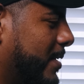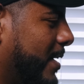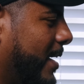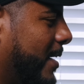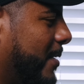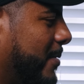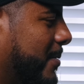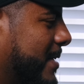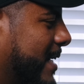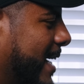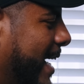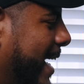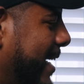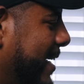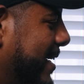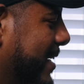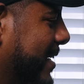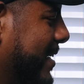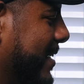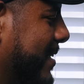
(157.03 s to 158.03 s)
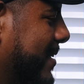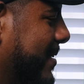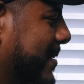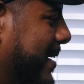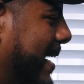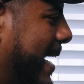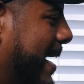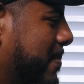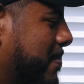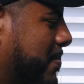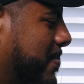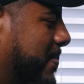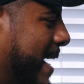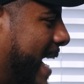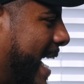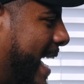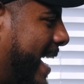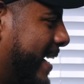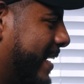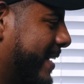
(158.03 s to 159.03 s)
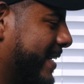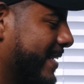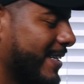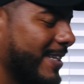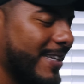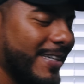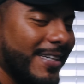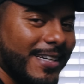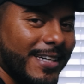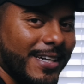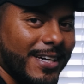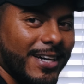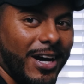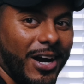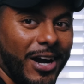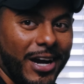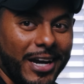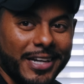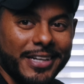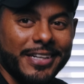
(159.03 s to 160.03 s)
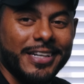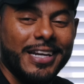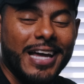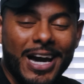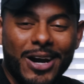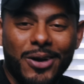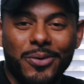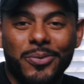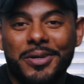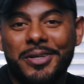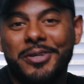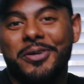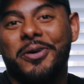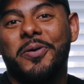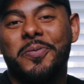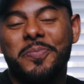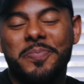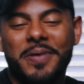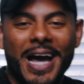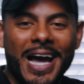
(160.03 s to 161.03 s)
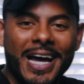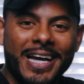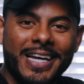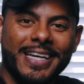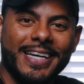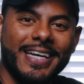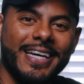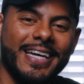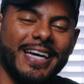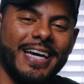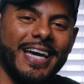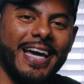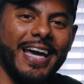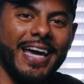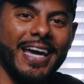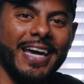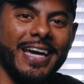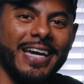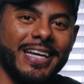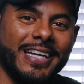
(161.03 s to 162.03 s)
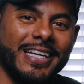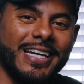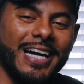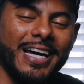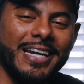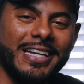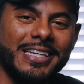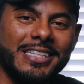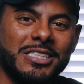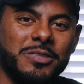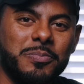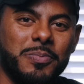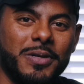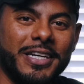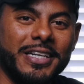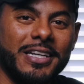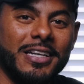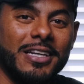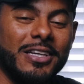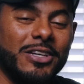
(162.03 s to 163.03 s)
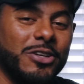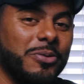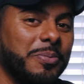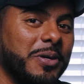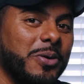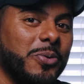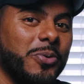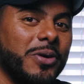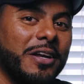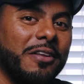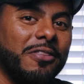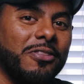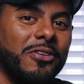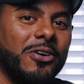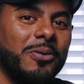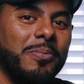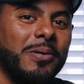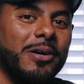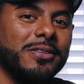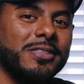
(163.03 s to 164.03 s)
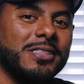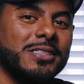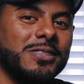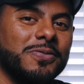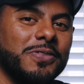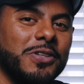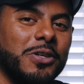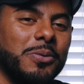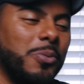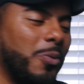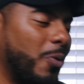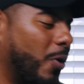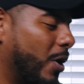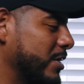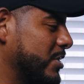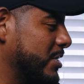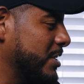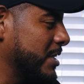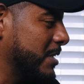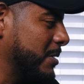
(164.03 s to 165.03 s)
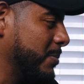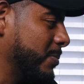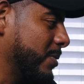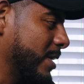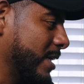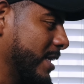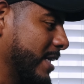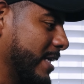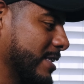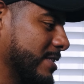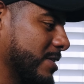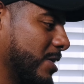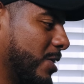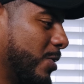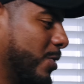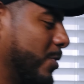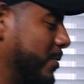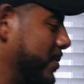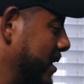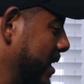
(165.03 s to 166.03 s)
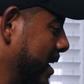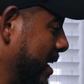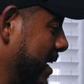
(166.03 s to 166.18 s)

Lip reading: Okay, not bad. All right, now I want to go back and kind of explain a little bit what I thought about this film, watching it completely as a whole.